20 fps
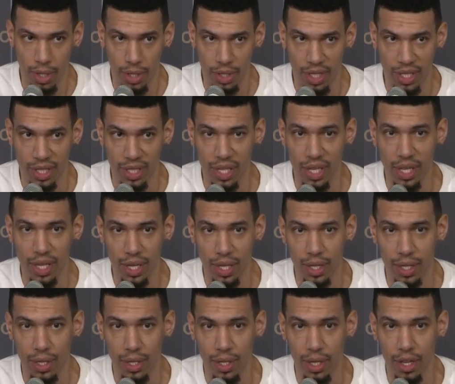to see,
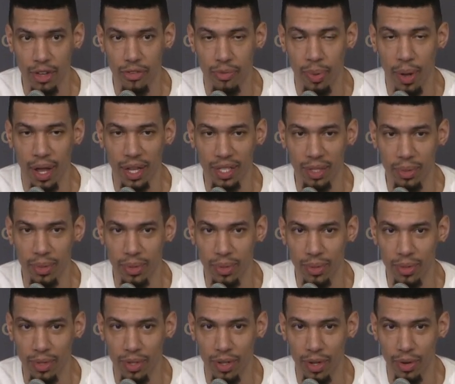if possible,
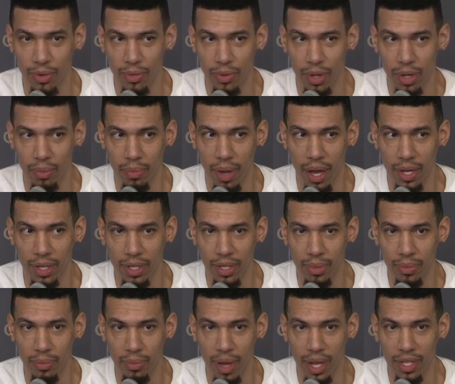you know, if we can
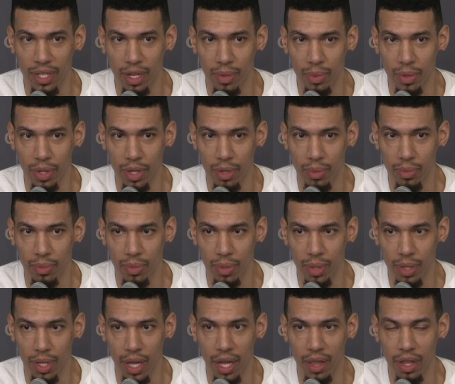match up with them
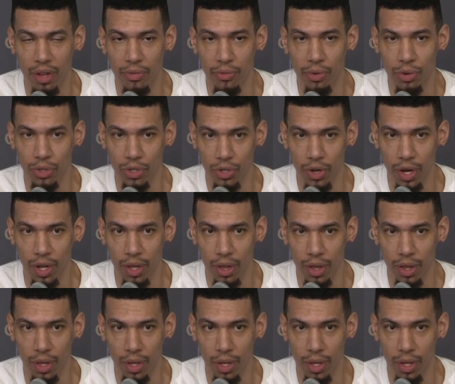at their full strength
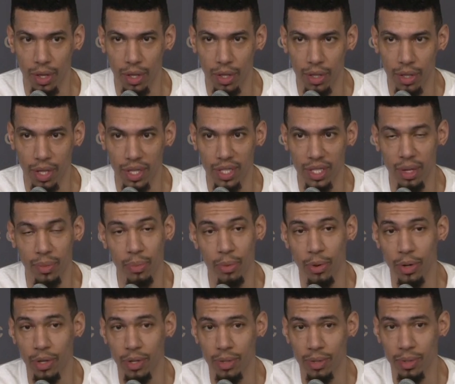at some
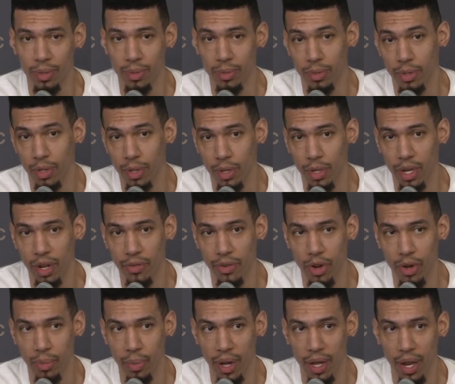point. And you never
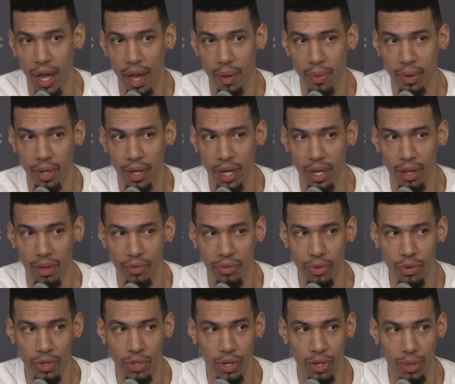know, it might happen again in the
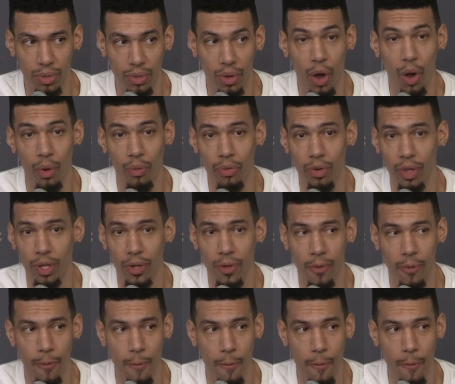future. Hopefully.